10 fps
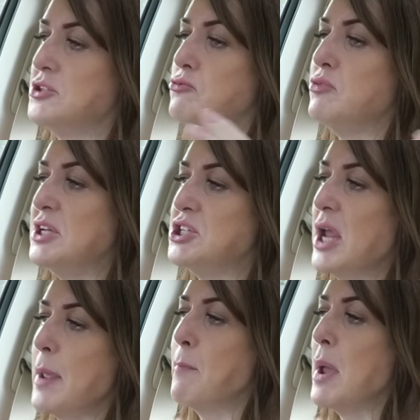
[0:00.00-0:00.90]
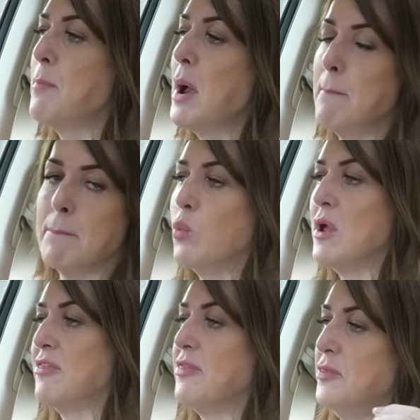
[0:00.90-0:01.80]
to reshape my bum
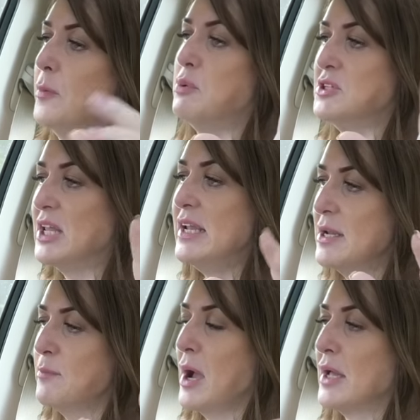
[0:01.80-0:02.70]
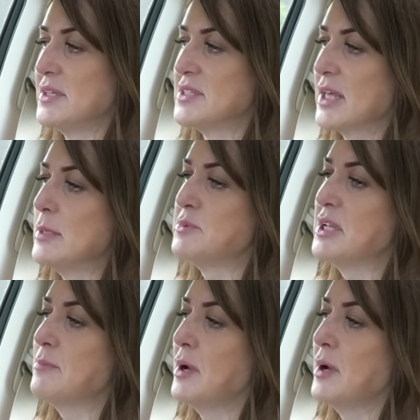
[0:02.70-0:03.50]
with the Brazilian part, the sculpting